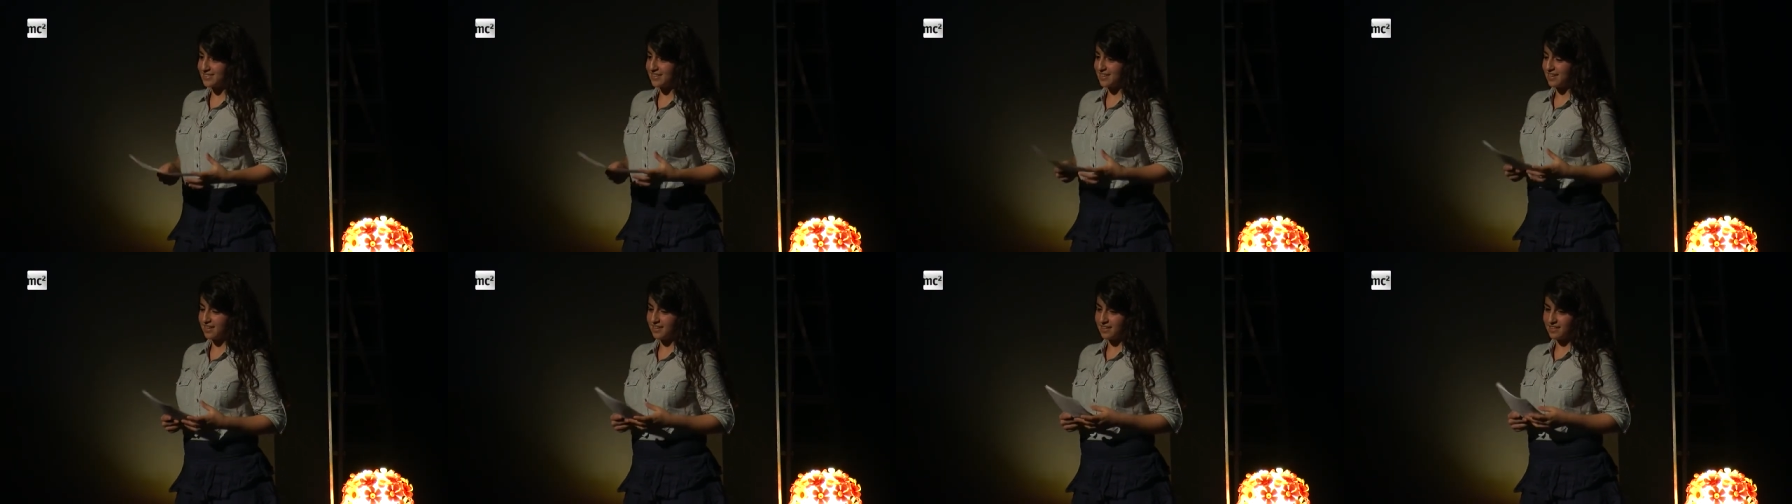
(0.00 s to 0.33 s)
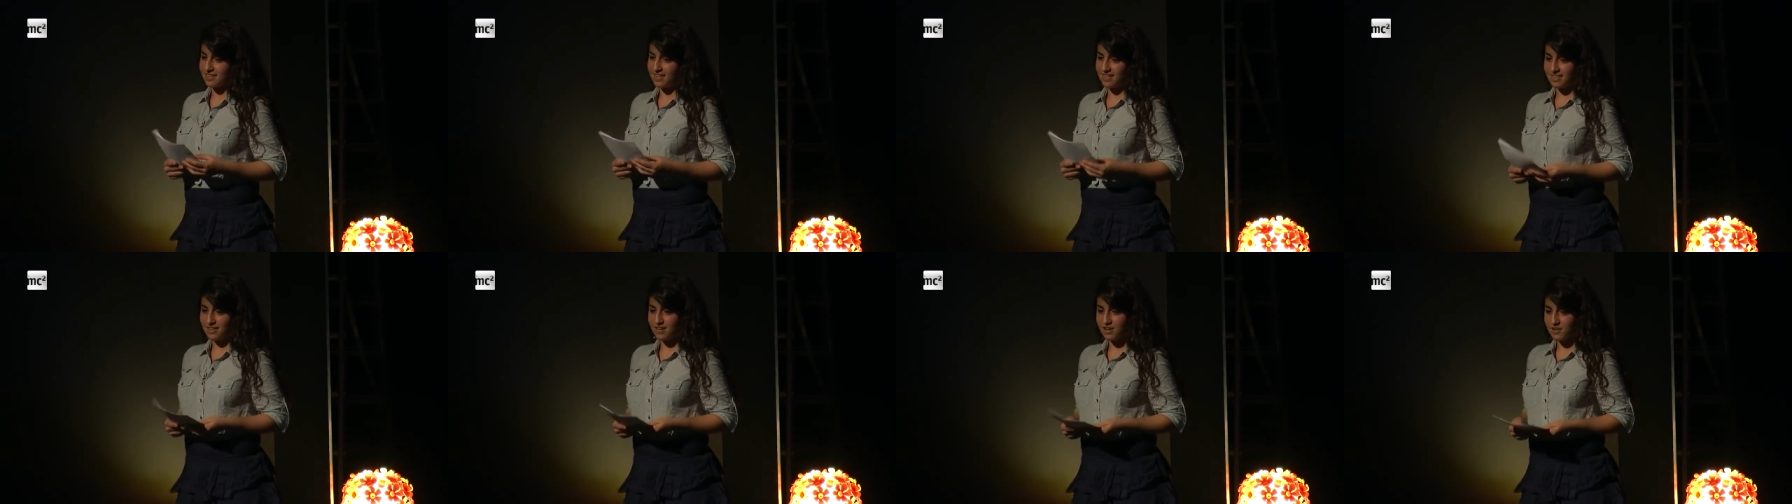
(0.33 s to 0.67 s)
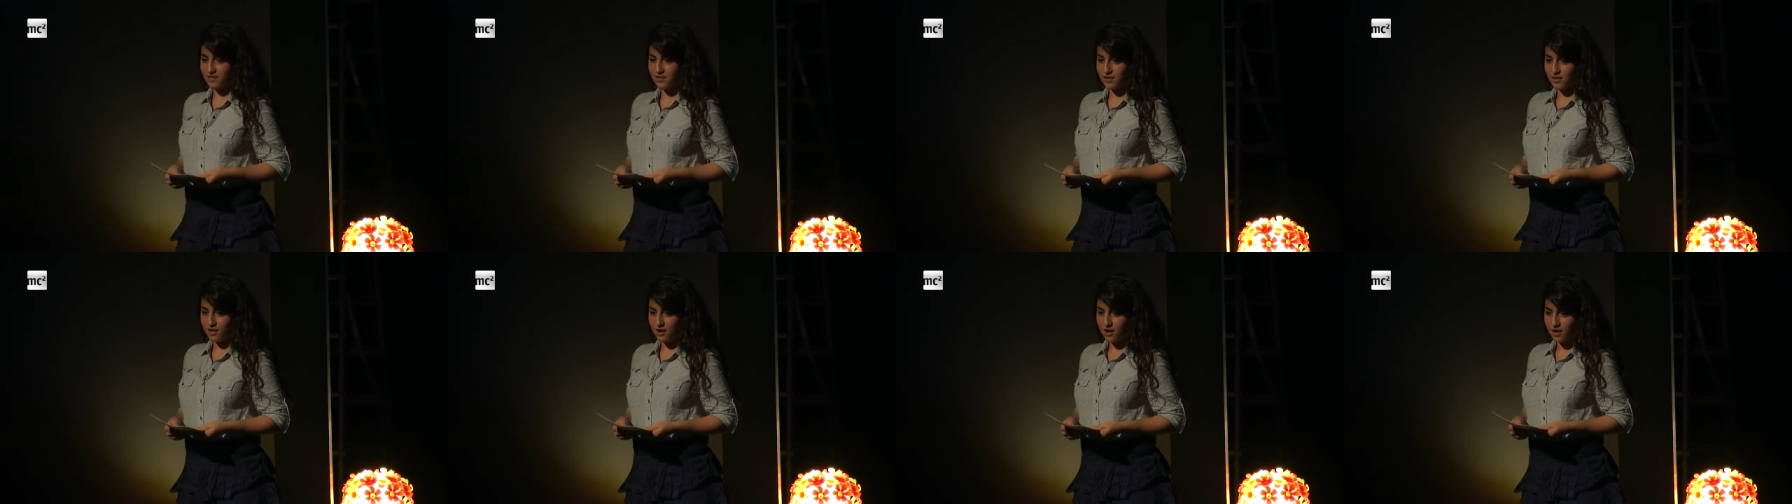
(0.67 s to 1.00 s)
They think
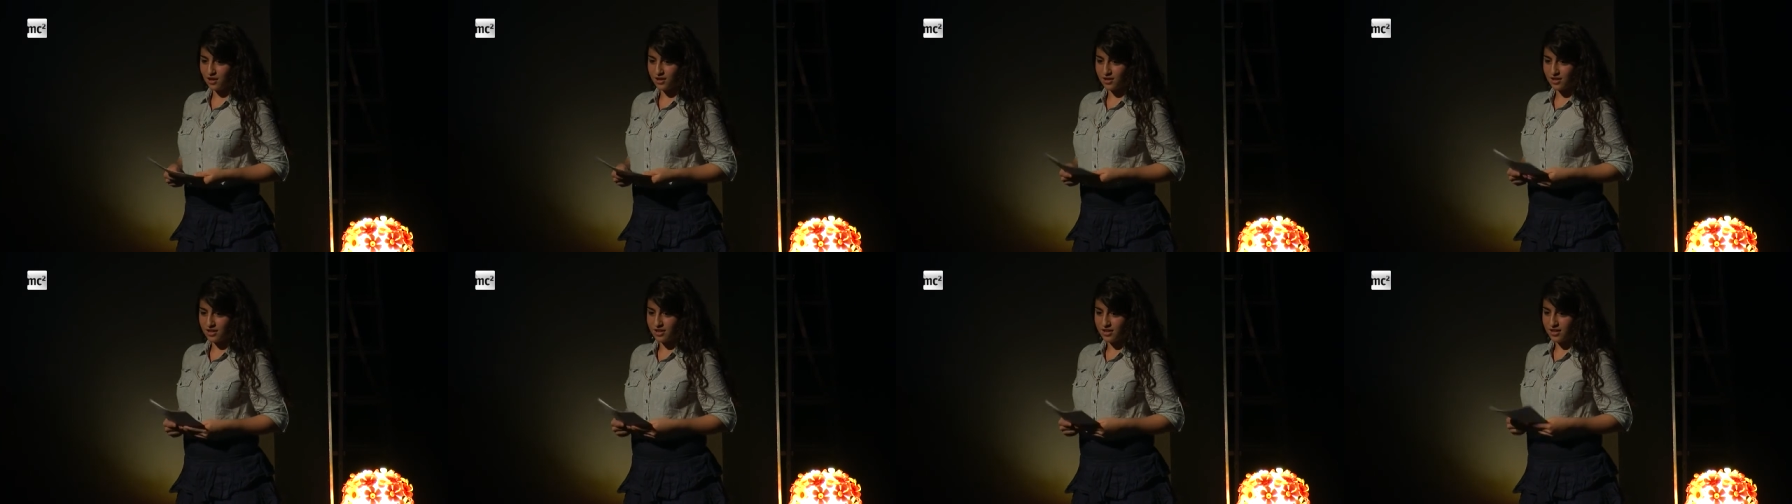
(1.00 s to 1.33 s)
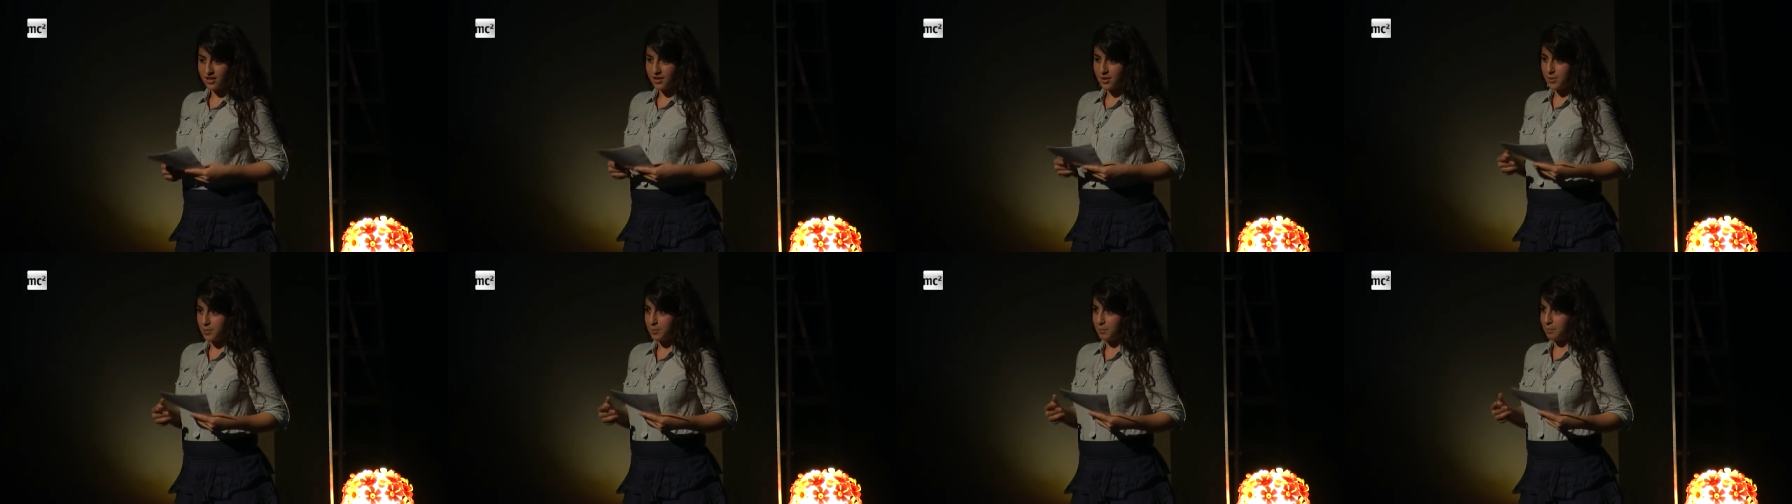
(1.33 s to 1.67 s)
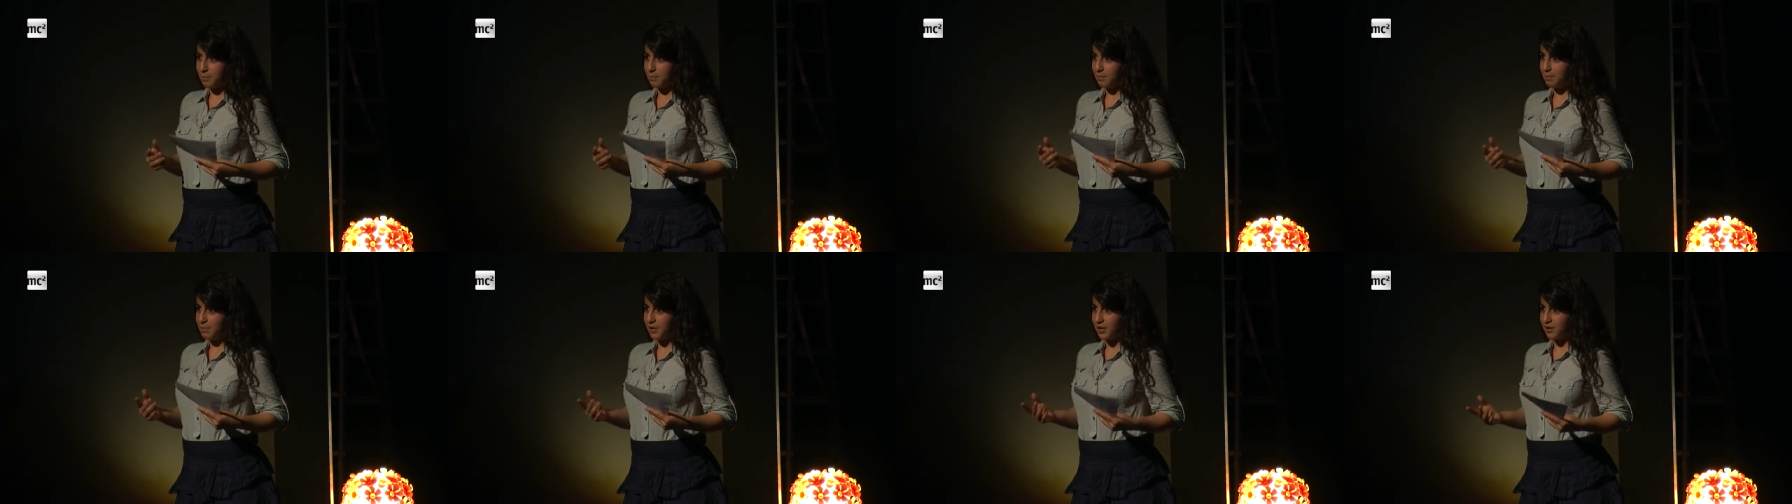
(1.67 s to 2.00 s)
of a lot
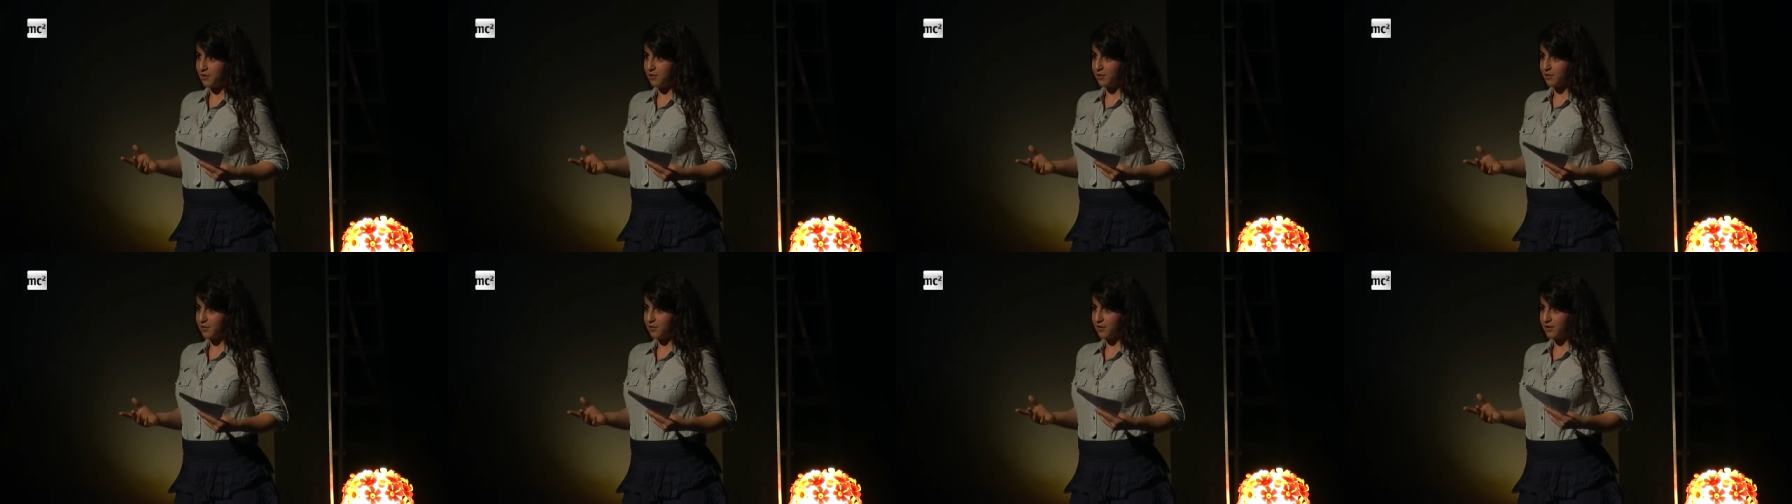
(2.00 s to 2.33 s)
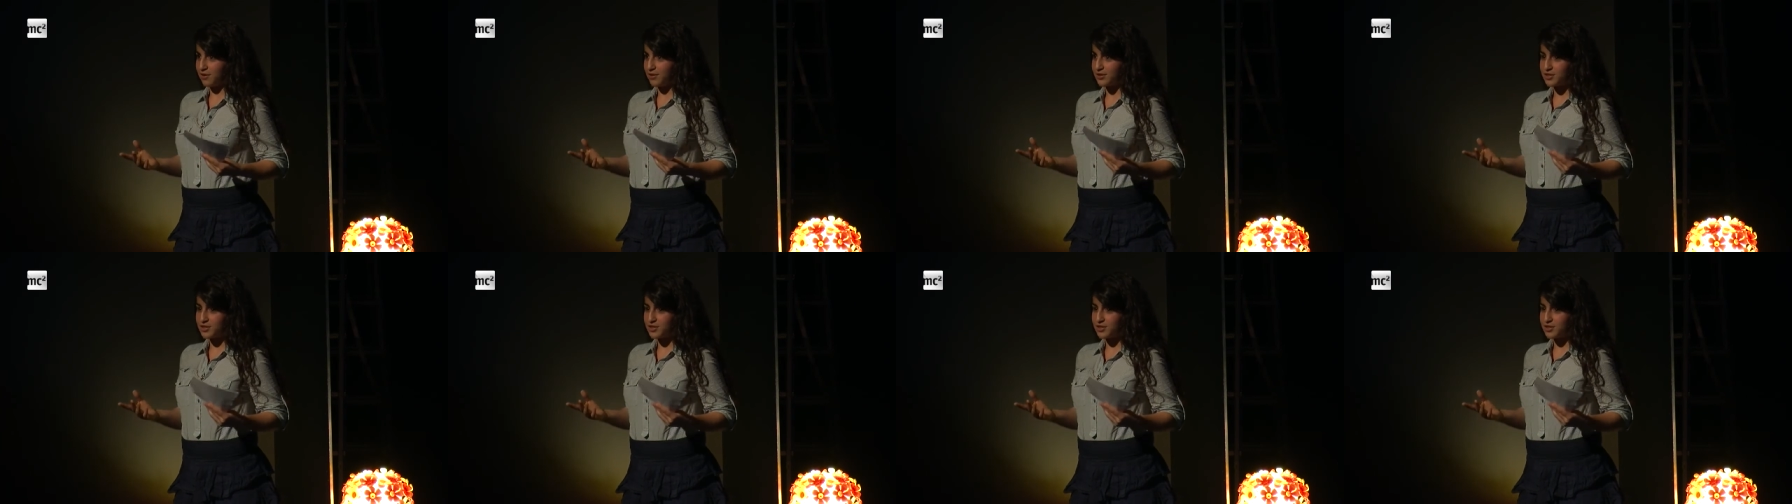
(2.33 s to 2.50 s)
better